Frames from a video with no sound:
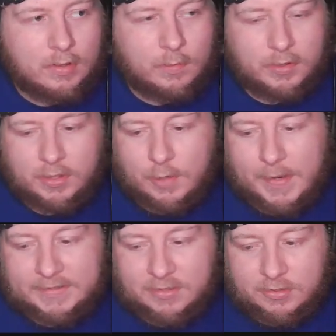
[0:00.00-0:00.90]
We're going to go
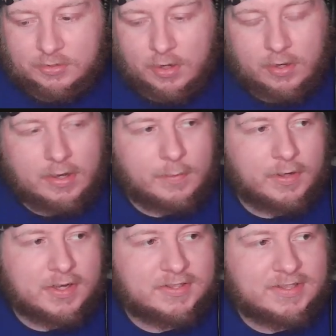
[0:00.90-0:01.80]
back to the truck and we're
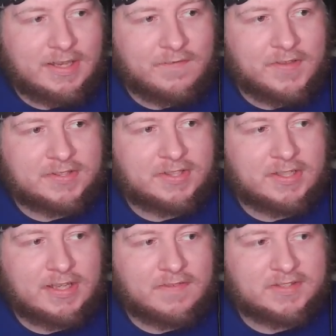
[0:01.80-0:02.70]
going to see if it's going
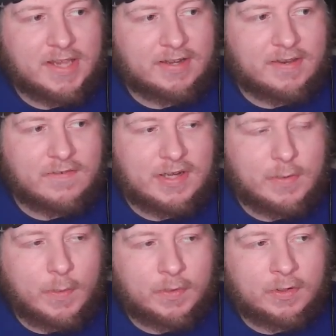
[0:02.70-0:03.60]
to give us activity
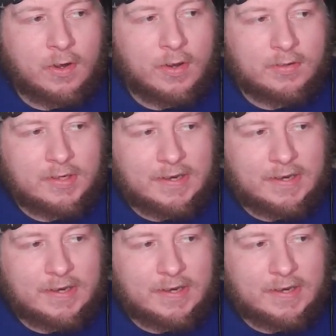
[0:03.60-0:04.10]
while we're gone.